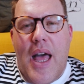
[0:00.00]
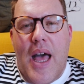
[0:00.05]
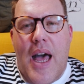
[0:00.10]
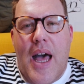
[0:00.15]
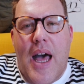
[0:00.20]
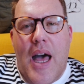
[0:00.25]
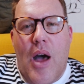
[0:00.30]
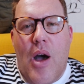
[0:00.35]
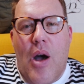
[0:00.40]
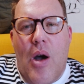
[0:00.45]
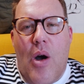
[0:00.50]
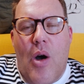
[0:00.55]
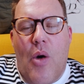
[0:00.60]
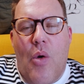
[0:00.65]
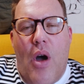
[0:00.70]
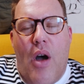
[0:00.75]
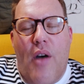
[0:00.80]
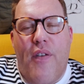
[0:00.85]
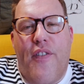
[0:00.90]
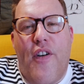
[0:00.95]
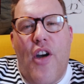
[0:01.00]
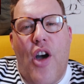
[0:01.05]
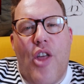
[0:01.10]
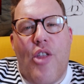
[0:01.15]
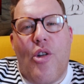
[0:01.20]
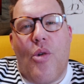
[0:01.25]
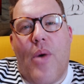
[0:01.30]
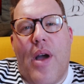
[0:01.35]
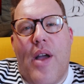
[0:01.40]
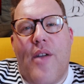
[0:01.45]

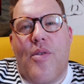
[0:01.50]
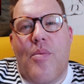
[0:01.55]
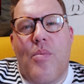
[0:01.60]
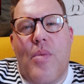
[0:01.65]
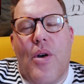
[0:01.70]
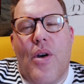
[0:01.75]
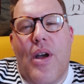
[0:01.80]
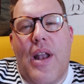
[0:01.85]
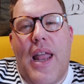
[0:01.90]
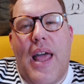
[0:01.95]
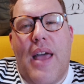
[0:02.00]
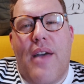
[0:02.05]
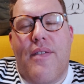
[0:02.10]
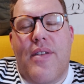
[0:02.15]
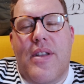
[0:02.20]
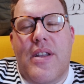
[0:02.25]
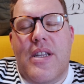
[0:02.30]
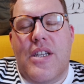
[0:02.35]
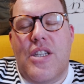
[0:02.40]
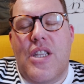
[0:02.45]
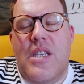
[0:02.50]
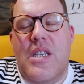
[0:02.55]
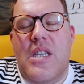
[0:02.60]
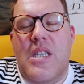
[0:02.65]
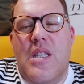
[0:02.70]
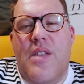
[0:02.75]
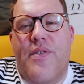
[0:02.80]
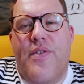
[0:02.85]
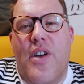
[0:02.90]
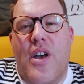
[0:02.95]
further away from where I live, and this
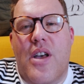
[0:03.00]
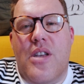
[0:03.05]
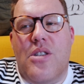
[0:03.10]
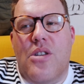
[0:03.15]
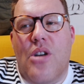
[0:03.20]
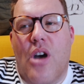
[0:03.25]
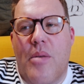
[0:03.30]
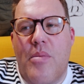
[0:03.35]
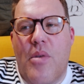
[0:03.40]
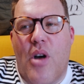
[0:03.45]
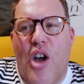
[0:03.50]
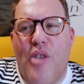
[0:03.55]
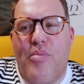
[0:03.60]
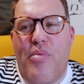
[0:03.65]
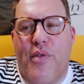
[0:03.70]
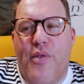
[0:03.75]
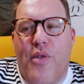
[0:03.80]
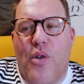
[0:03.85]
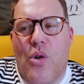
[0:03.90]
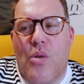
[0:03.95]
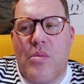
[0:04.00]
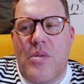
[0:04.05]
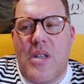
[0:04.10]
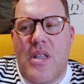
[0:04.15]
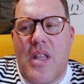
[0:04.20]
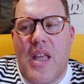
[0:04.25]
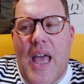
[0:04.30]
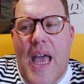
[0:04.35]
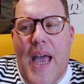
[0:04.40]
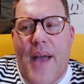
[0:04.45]
is the first time that I performed
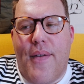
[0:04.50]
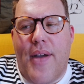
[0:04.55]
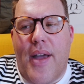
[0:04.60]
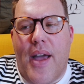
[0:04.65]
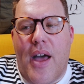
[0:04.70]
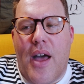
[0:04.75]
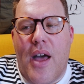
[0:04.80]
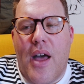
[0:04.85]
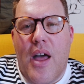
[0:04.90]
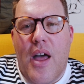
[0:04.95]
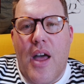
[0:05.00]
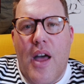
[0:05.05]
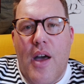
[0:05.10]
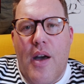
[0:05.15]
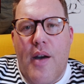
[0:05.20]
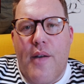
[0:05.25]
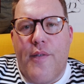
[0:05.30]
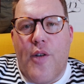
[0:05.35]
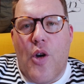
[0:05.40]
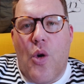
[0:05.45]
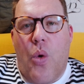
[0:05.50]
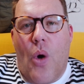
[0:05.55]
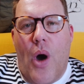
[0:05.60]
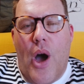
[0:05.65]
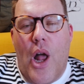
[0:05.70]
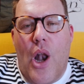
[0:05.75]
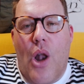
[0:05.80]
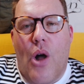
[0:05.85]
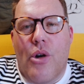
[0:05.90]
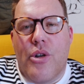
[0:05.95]
in the area for
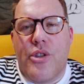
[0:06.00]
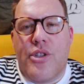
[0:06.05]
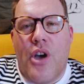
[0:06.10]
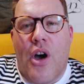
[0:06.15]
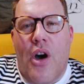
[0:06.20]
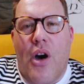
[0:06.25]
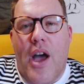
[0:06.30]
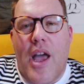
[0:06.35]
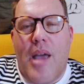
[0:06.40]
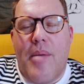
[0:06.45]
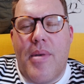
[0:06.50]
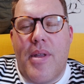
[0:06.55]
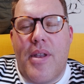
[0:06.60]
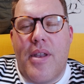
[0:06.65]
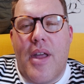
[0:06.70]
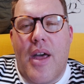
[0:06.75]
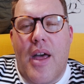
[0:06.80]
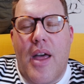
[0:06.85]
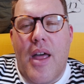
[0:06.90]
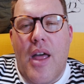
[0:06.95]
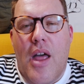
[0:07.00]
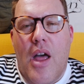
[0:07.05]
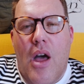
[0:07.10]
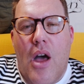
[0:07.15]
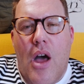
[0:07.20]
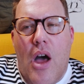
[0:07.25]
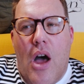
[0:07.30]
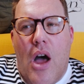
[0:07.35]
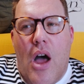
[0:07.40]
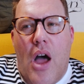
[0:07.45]
quite a long time, and
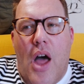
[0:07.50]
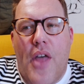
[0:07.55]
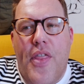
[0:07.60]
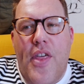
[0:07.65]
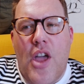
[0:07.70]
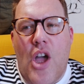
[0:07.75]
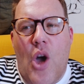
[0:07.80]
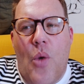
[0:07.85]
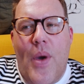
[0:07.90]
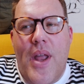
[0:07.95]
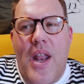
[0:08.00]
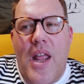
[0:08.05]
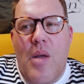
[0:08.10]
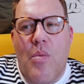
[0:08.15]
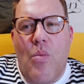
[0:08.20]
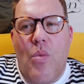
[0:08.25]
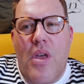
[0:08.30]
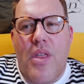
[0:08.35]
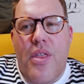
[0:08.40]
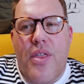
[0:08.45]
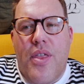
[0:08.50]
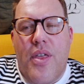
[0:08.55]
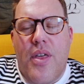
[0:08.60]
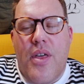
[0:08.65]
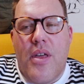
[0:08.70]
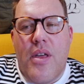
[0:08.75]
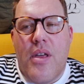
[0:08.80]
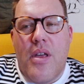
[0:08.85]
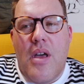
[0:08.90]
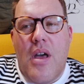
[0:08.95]
I think I went in with
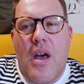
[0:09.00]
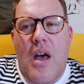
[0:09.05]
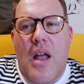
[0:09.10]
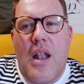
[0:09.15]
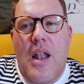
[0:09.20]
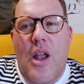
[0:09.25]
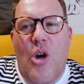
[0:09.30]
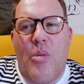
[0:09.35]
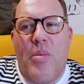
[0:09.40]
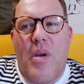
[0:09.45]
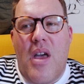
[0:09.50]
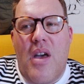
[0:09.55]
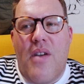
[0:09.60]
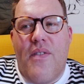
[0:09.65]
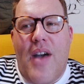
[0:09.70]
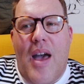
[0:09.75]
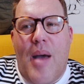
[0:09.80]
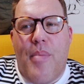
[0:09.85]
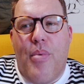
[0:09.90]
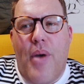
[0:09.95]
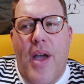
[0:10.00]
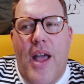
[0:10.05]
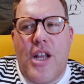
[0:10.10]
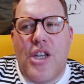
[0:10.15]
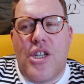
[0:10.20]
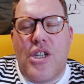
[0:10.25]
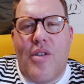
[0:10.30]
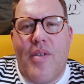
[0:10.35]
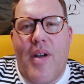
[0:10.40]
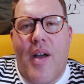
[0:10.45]
a little bit of
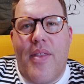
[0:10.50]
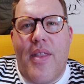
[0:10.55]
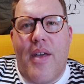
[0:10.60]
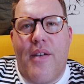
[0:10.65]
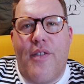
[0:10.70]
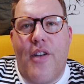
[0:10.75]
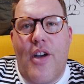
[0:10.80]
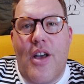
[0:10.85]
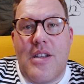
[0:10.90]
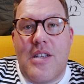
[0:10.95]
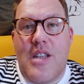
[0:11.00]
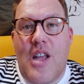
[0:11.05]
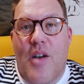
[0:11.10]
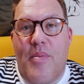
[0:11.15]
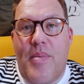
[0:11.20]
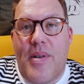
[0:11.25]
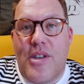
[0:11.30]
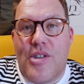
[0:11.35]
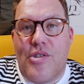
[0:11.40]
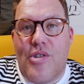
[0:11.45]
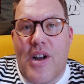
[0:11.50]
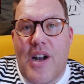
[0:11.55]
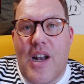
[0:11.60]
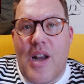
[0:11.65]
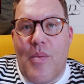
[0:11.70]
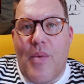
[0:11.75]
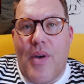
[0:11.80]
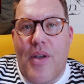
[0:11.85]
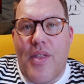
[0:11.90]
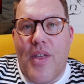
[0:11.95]
apprehension around that. Firstly, I've been
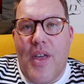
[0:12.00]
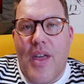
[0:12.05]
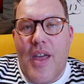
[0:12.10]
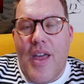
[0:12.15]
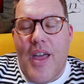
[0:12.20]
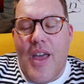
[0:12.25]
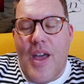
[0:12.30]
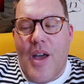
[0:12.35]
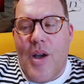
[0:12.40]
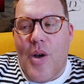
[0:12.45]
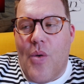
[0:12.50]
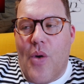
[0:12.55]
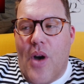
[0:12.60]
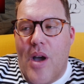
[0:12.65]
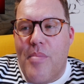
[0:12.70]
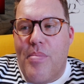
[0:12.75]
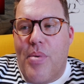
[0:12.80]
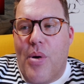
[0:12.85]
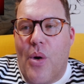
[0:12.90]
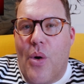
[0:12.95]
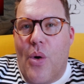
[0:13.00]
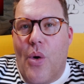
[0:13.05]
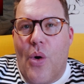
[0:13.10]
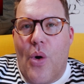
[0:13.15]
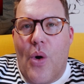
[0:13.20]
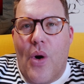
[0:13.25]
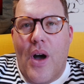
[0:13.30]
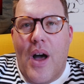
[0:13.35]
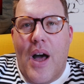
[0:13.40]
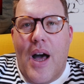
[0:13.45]
struggling with quite
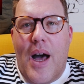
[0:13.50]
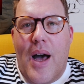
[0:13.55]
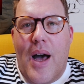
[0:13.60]
poor